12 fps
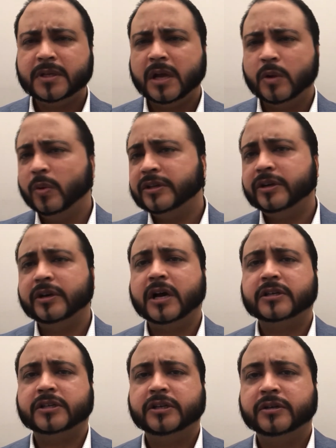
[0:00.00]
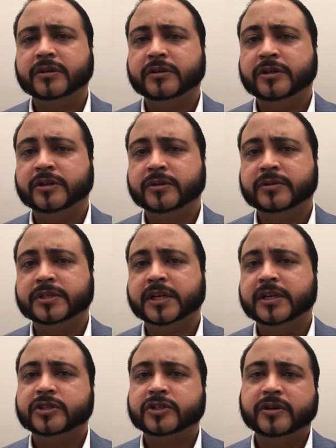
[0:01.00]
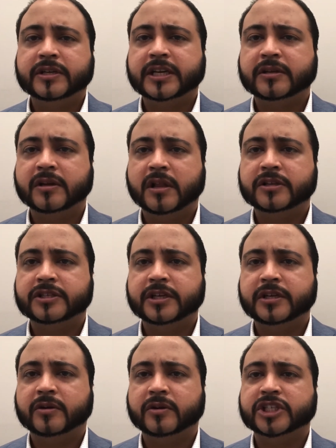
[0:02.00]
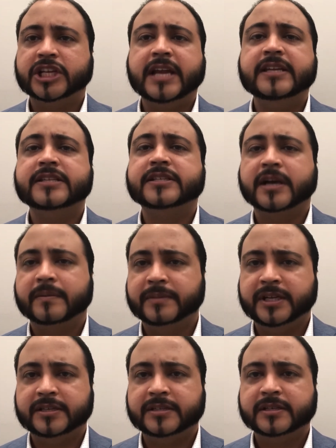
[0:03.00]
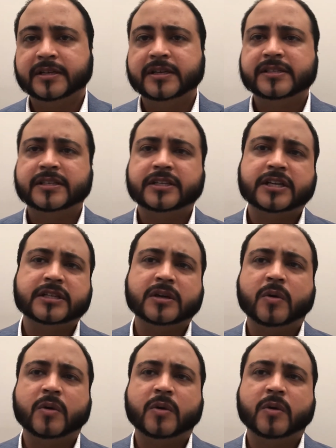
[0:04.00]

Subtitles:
on whether or not to use certain technology, or Chinese companies such as